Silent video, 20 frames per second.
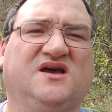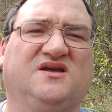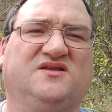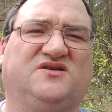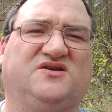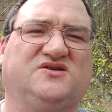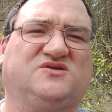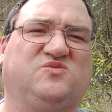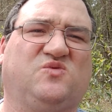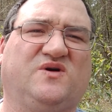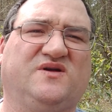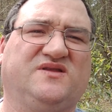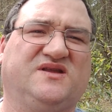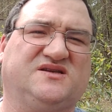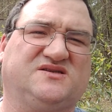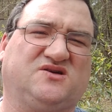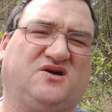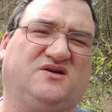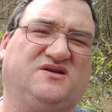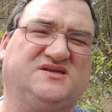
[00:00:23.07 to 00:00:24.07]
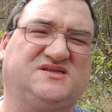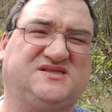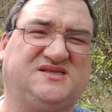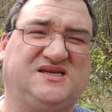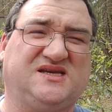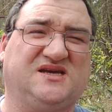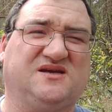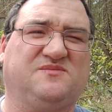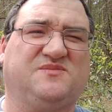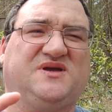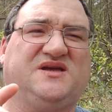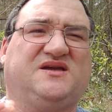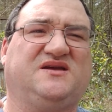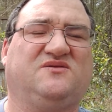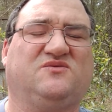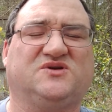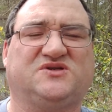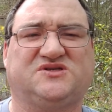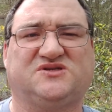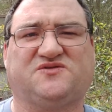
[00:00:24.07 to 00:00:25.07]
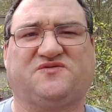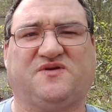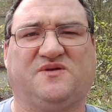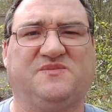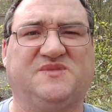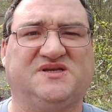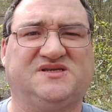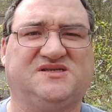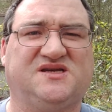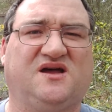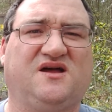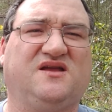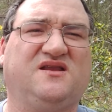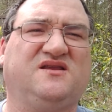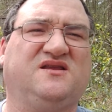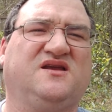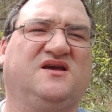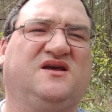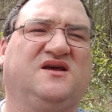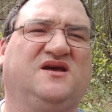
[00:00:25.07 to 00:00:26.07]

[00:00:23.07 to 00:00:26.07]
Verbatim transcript: There's one that's called a CME, which is from the sun,